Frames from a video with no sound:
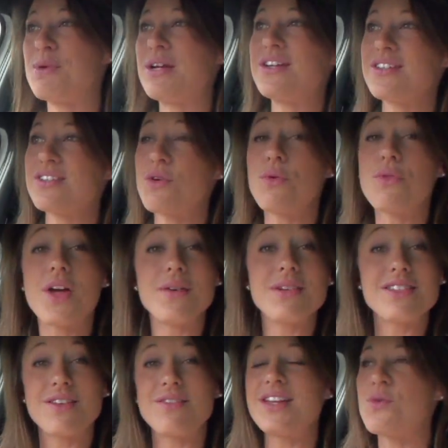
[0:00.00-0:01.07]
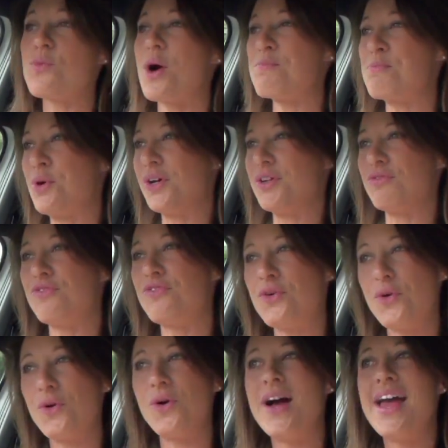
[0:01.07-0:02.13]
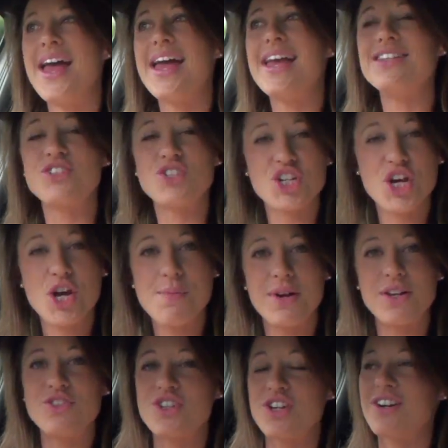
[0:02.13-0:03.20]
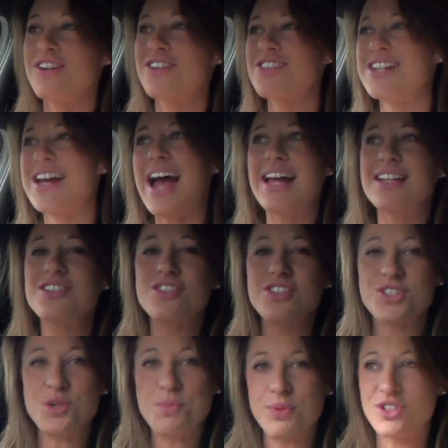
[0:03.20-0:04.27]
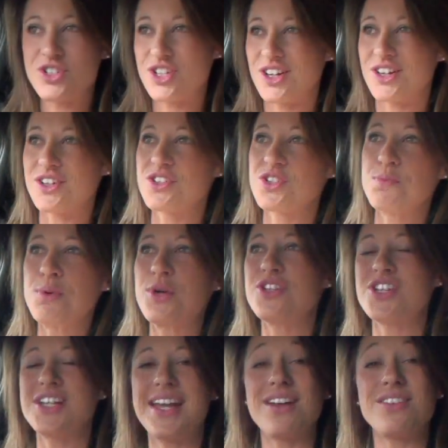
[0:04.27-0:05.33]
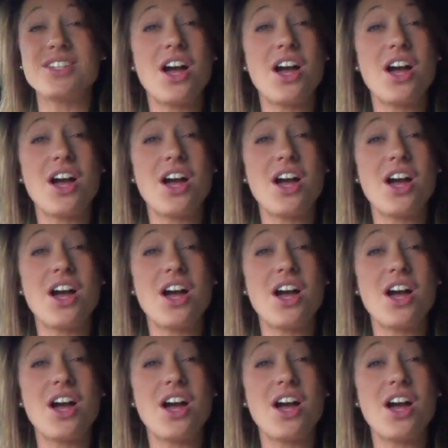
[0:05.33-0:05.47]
because although it's only a 1.4, it's turbocharged and supercharged, pushing out